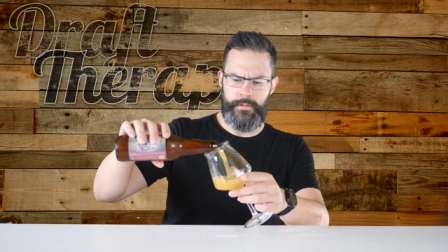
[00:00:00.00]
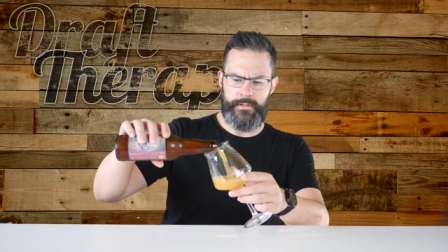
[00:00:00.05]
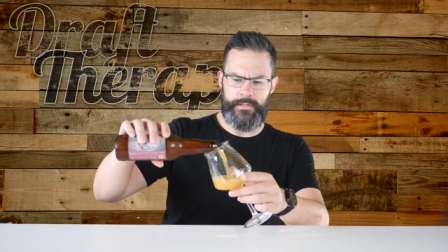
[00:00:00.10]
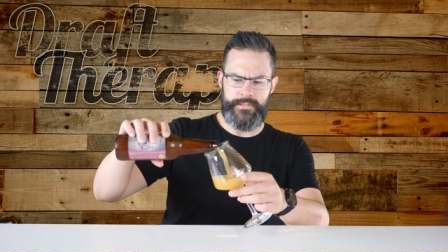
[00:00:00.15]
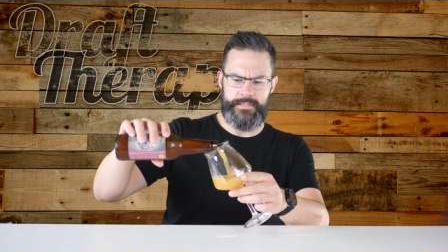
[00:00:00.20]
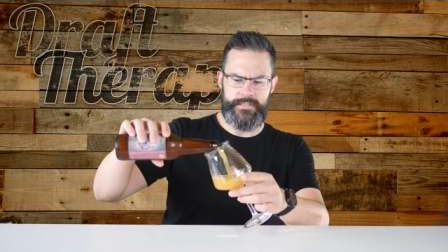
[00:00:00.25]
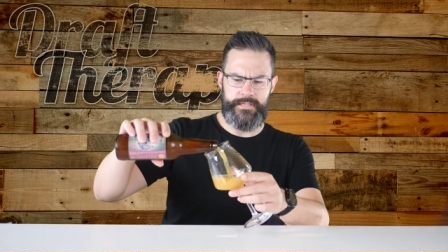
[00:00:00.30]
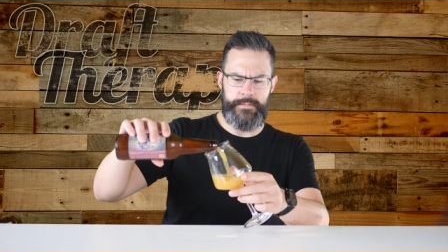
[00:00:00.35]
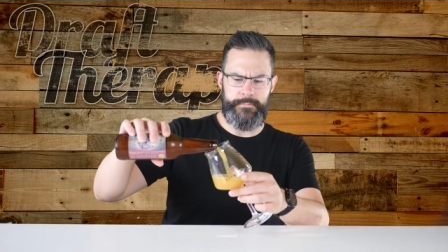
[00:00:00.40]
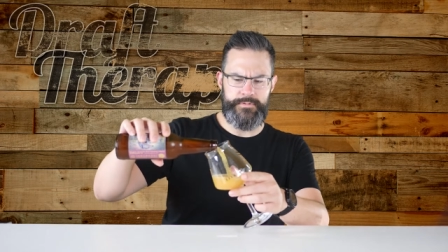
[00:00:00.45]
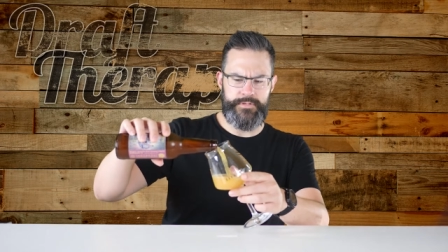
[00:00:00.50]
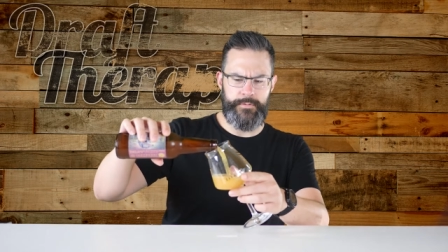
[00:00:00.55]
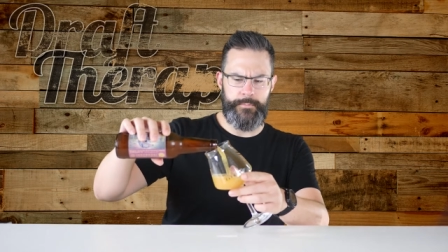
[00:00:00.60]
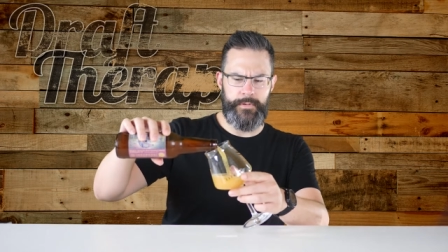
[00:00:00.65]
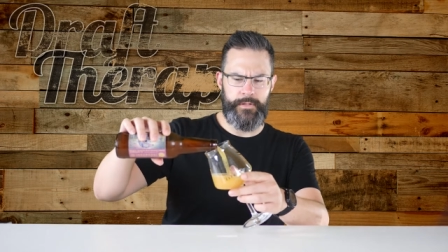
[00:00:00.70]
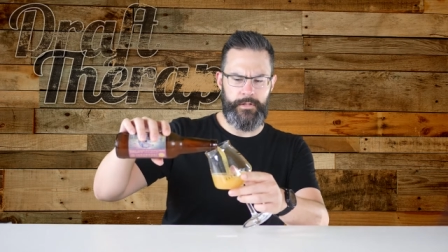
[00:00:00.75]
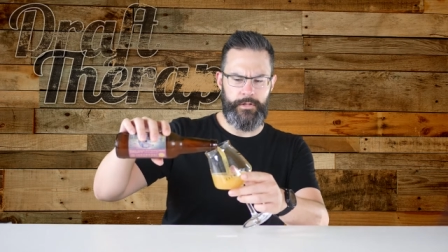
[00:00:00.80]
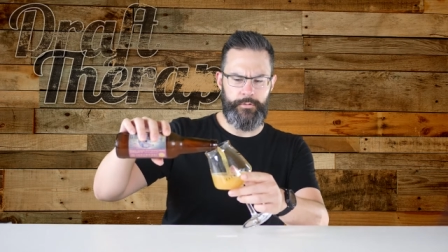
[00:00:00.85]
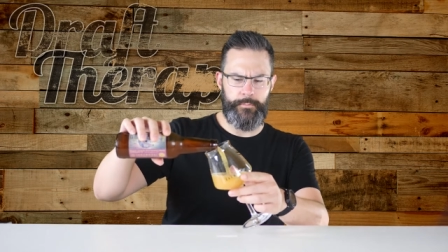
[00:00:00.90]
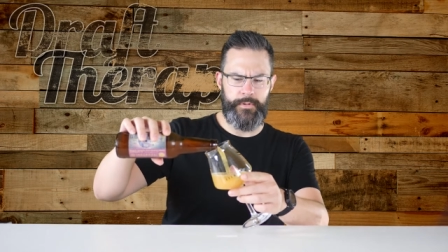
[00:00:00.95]
This seems to
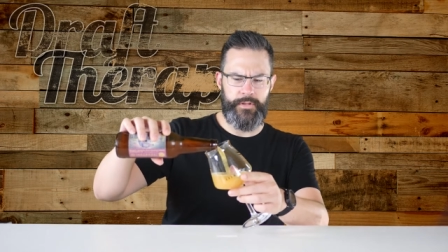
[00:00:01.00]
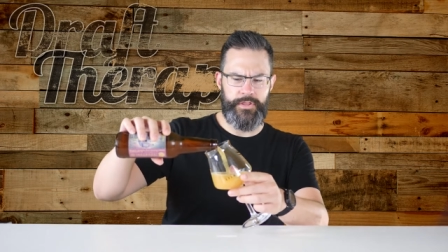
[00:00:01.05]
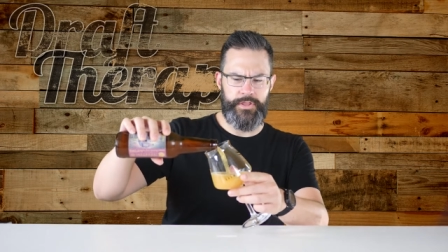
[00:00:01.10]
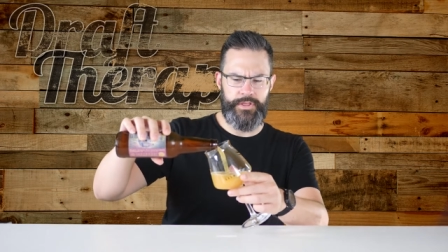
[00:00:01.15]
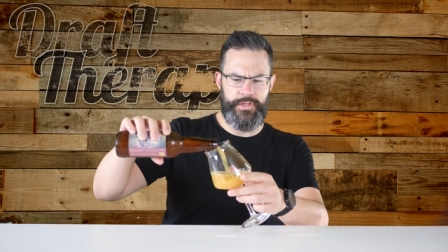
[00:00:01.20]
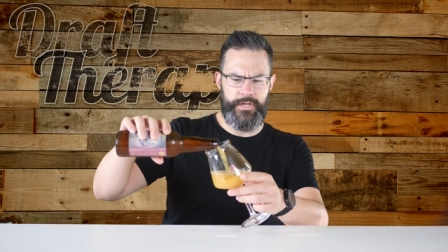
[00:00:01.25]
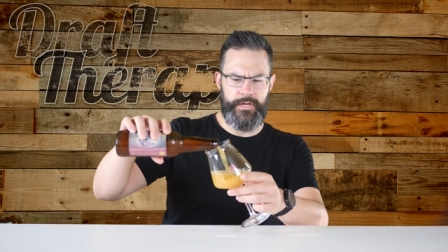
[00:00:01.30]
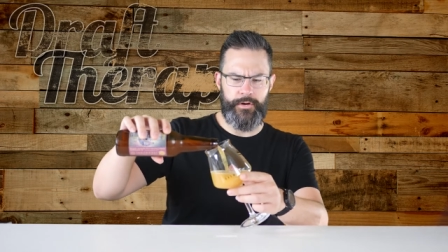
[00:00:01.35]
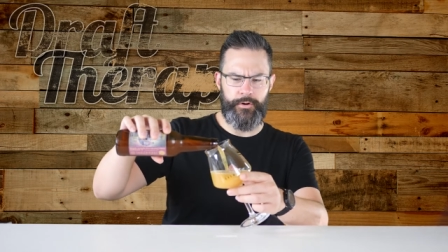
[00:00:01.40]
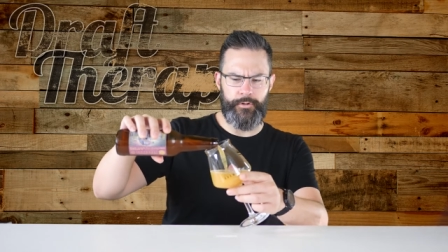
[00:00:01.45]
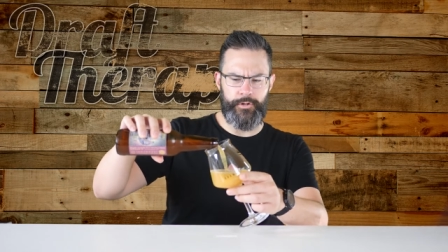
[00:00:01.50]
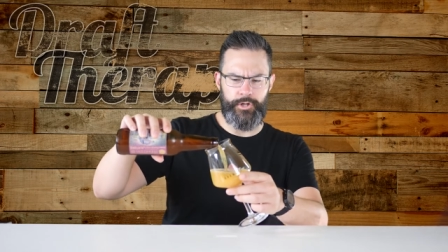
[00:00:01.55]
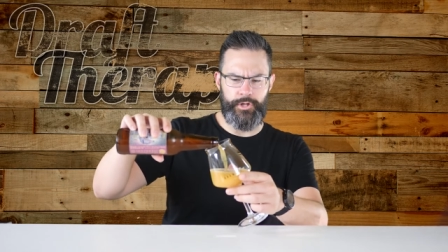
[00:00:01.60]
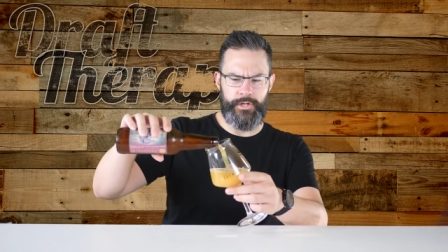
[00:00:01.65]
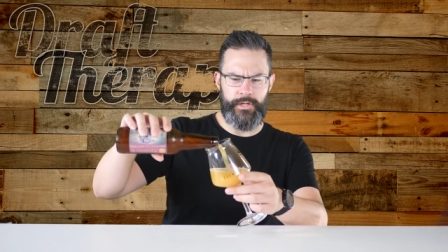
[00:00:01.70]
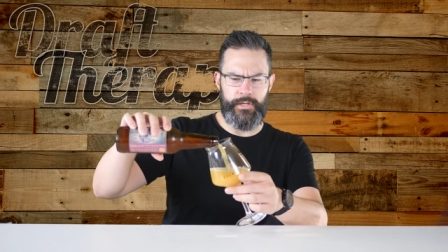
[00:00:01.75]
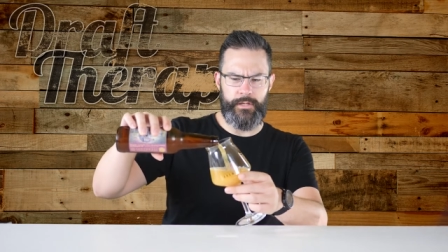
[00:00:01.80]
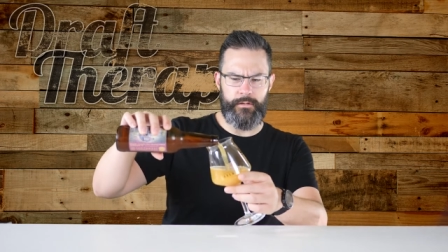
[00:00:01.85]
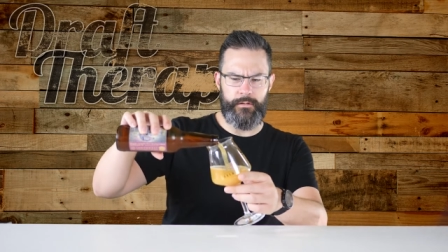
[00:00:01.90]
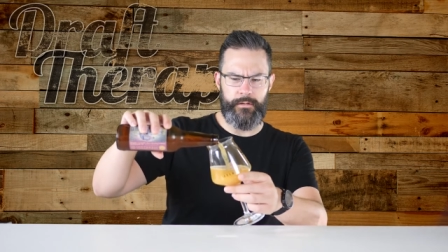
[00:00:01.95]
be a little bit thicker
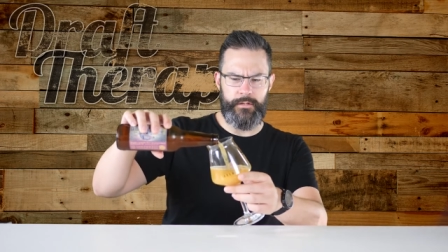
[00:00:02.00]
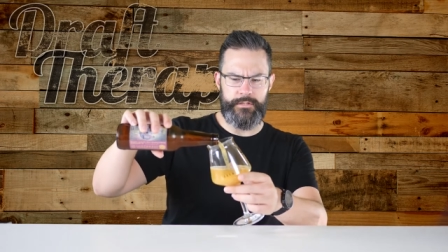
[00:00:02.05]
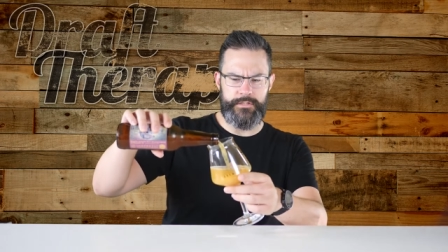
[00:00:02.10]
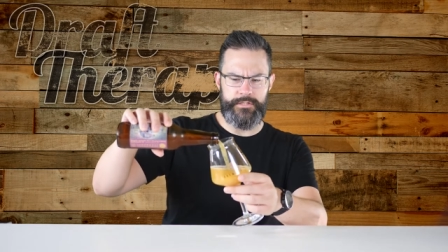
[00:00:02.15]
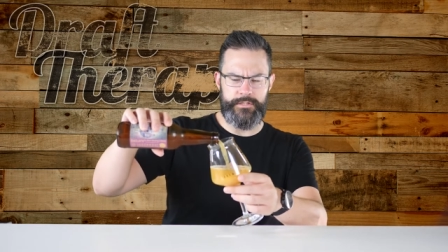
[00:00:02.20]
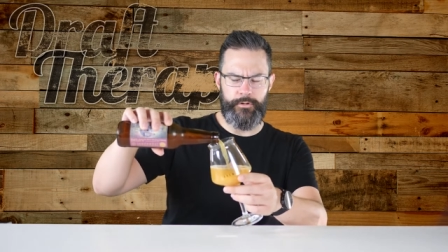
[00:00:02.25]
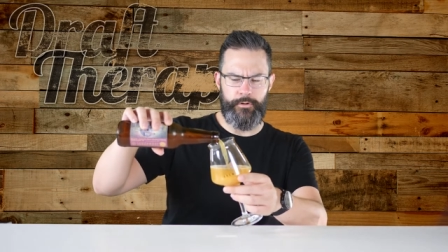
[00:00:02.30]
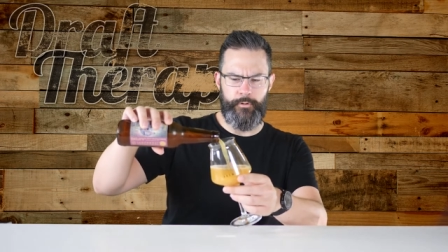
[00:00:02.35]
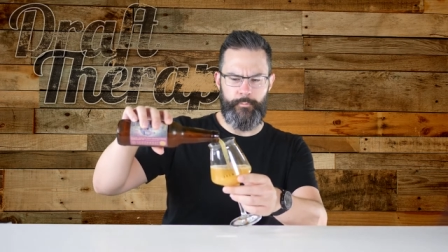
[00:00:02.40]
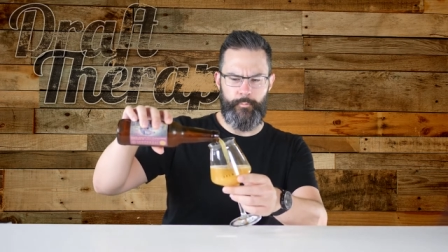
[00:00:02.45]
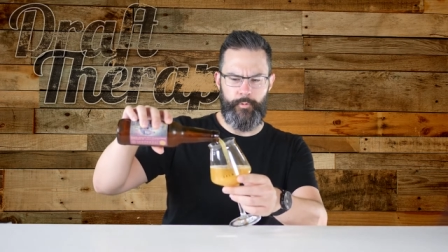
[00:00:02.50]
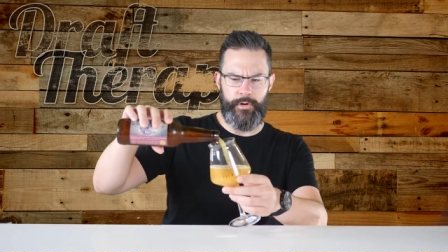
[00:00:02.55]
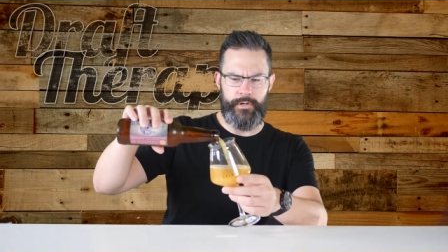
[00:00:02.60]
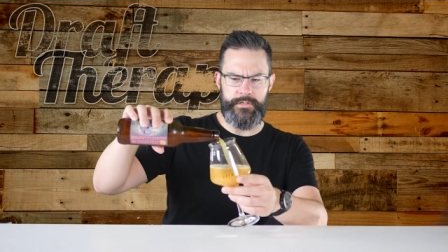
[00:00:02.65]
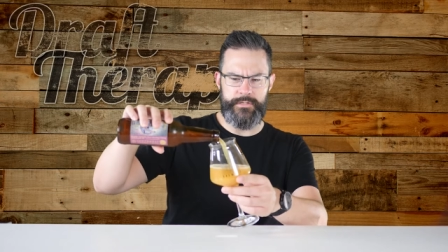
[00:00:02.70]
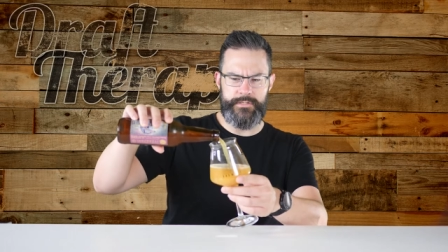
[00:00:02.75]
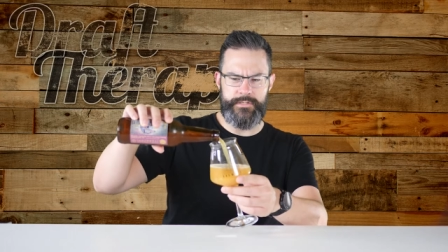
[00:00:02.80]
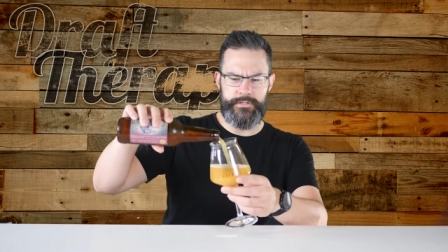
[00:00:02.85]
looking than Slurm was.